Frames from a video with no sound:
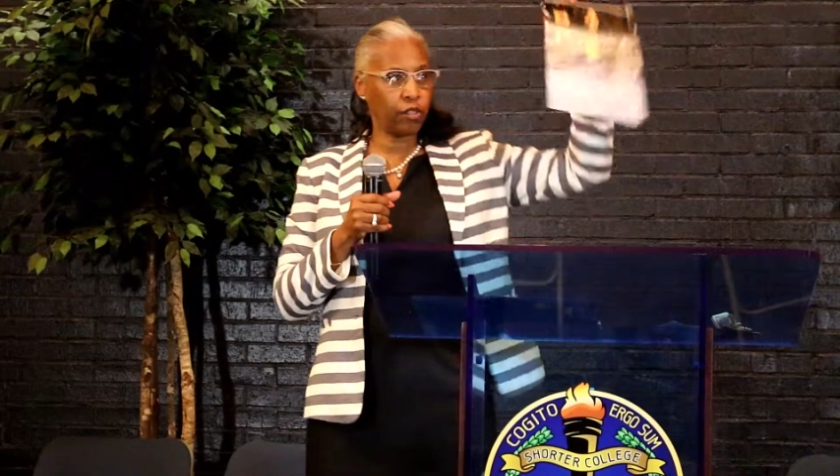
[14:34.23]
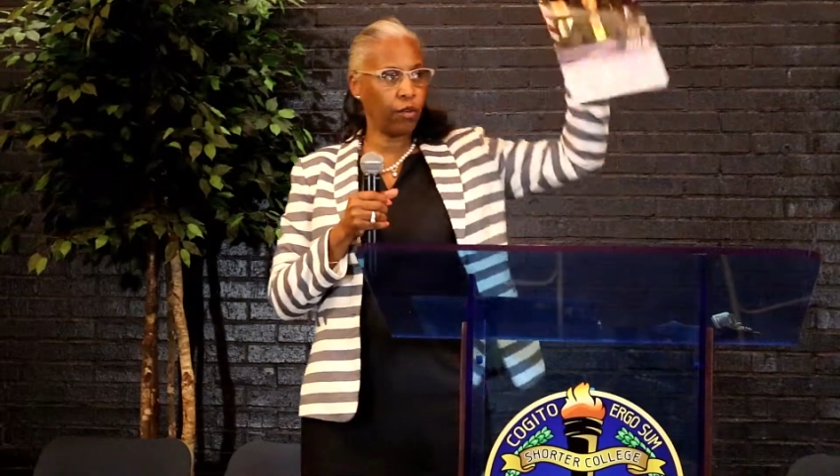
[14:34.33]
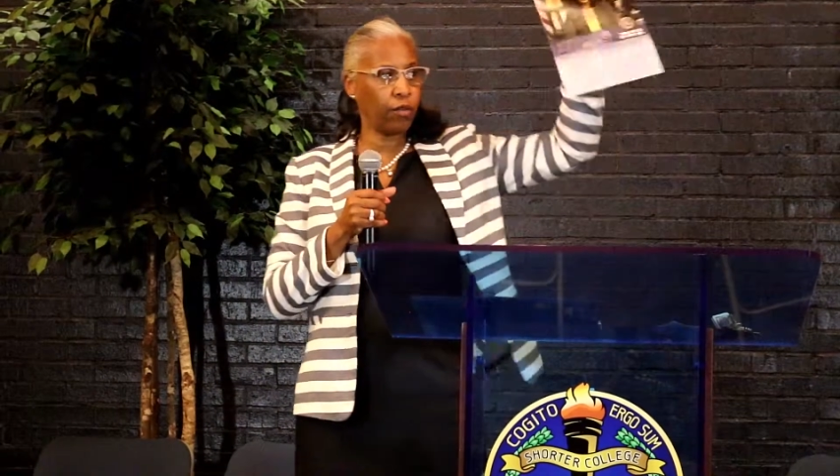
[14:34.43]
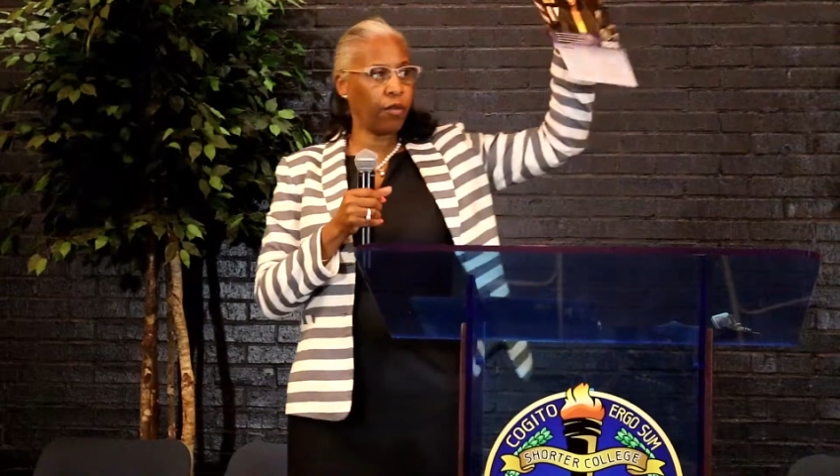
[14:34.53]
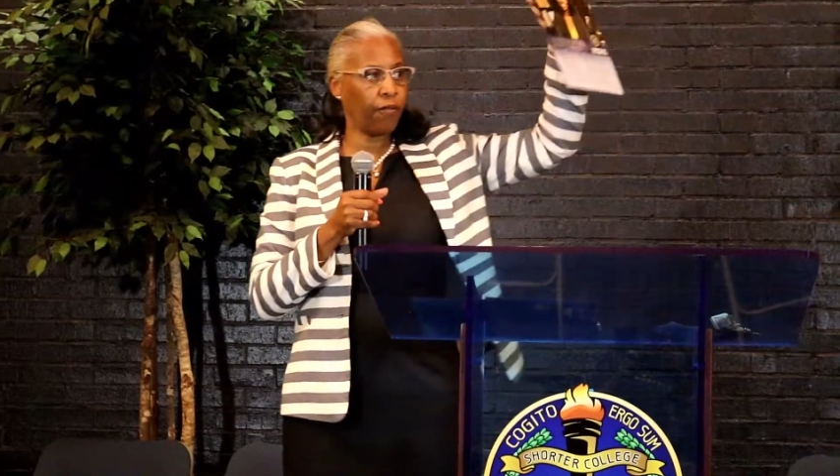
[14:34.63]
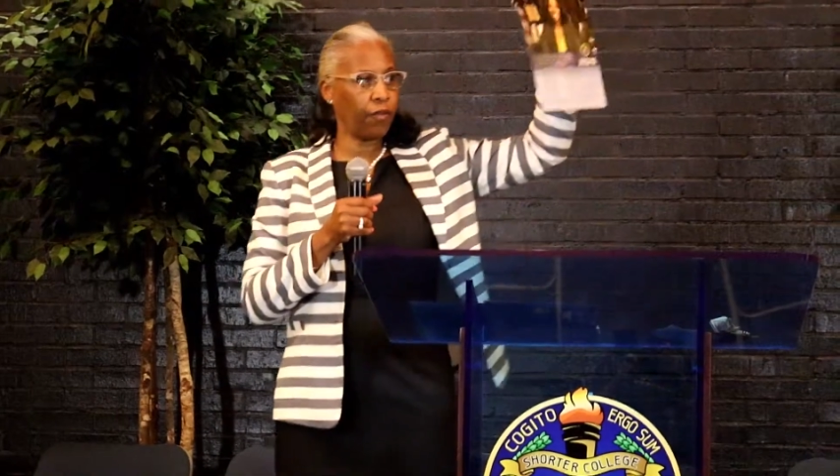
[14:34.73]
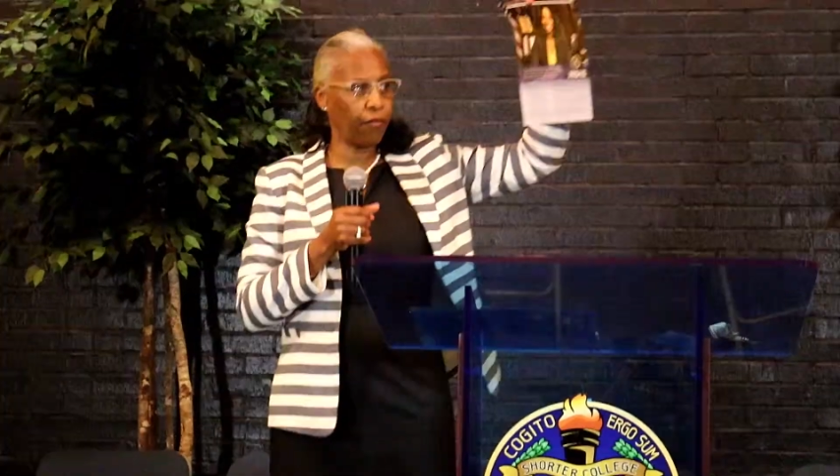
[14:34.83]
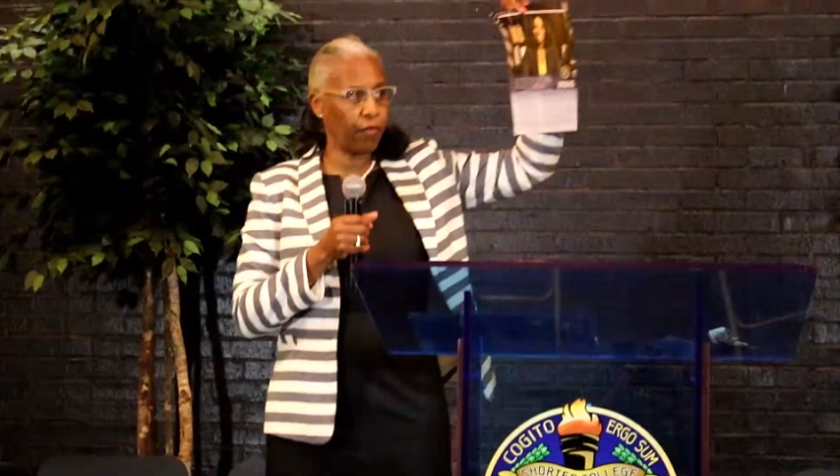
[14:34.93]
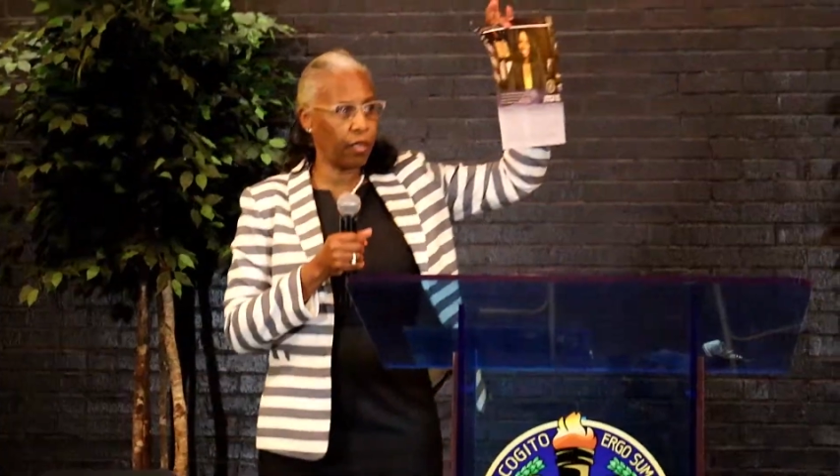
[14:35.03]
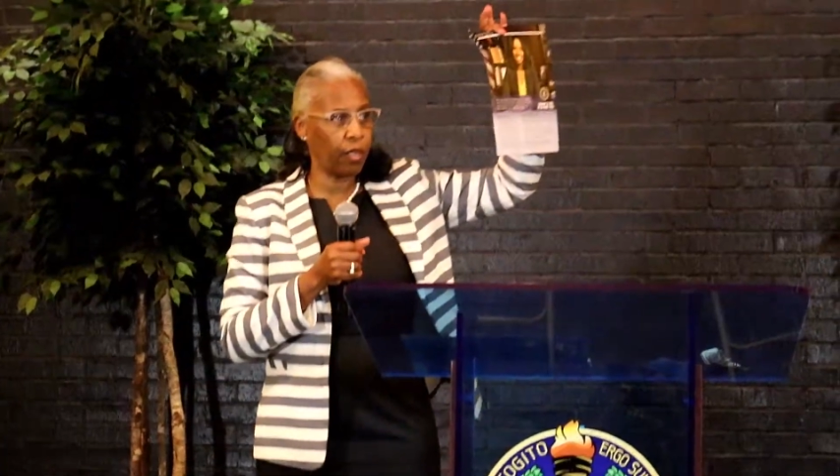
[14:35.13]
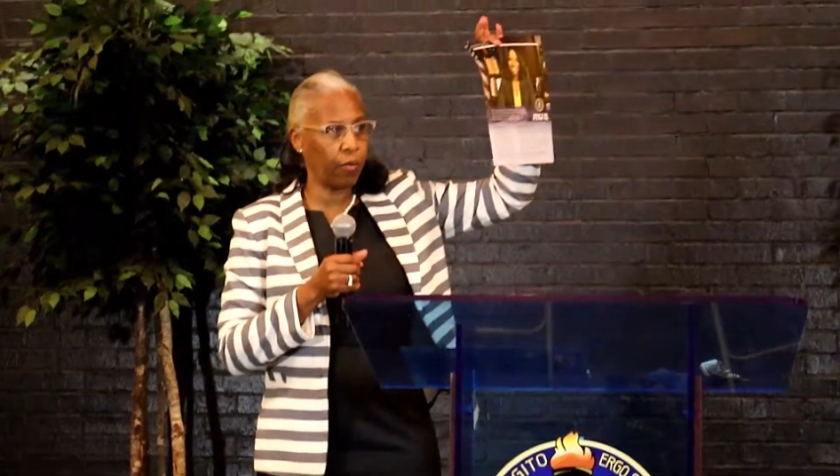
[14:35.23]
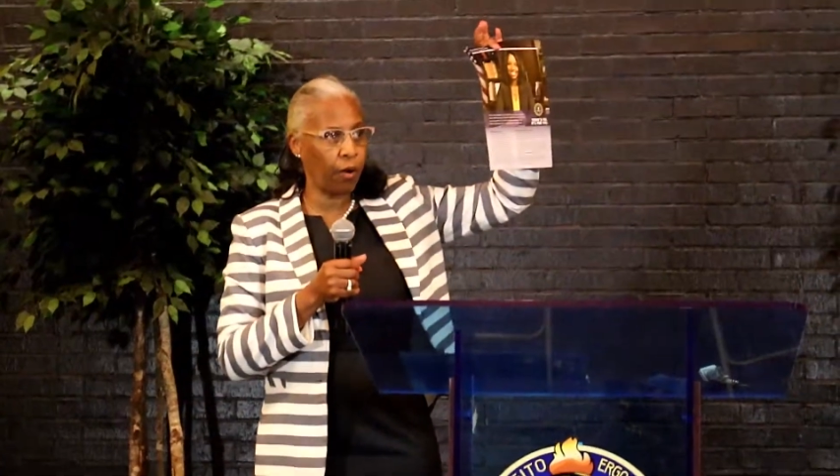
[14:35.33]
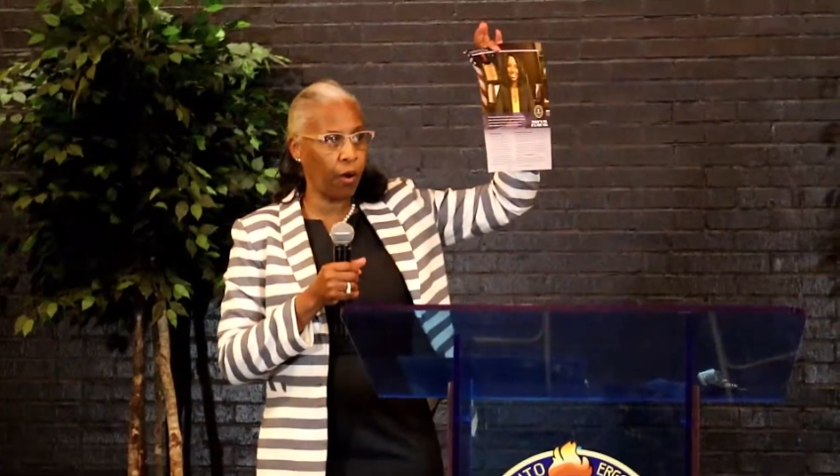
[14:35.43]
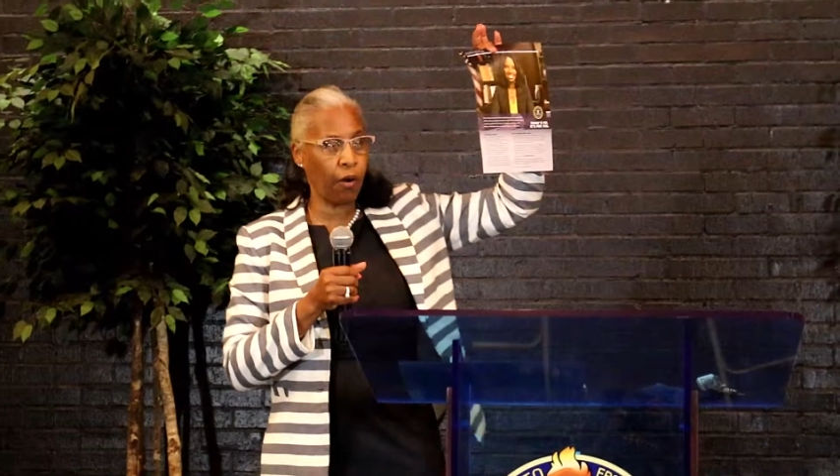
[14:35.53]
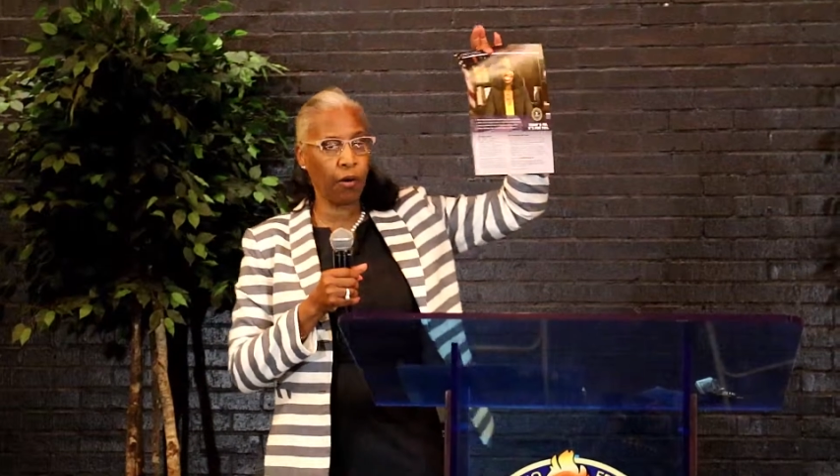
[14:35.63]
So you can feel free to get
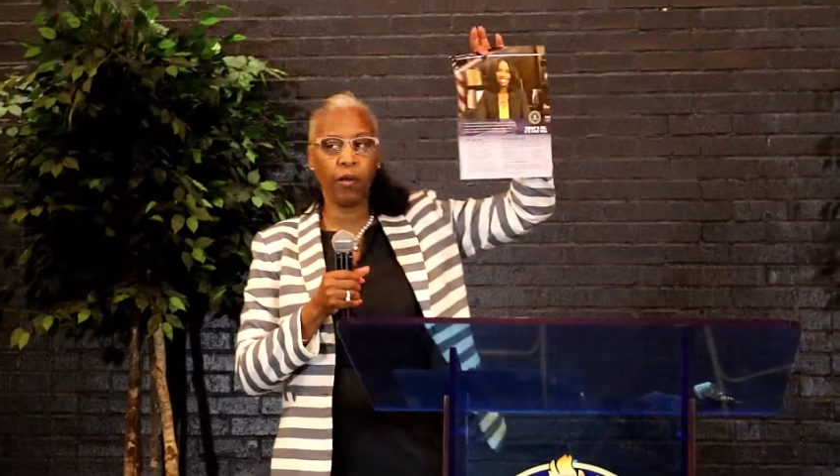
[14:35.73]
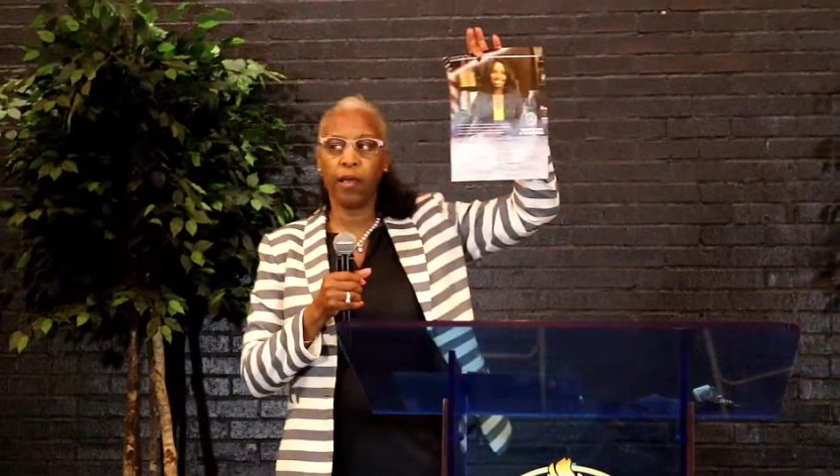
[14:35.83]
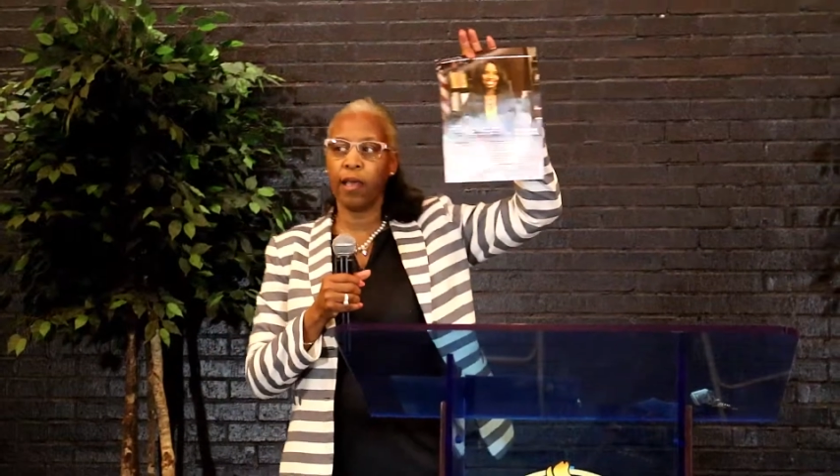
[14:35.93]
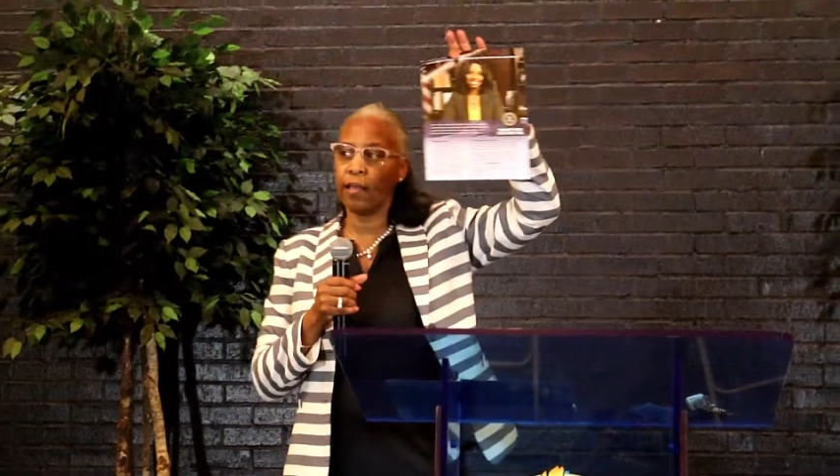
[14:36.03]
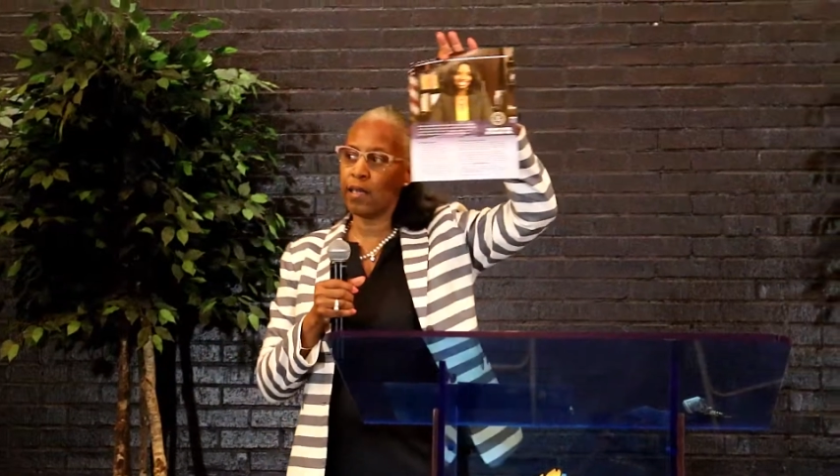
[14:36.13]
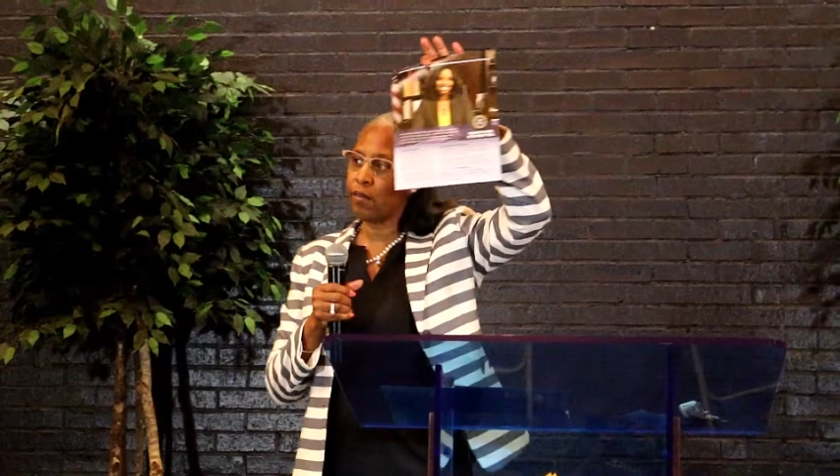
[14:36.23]
with her, and it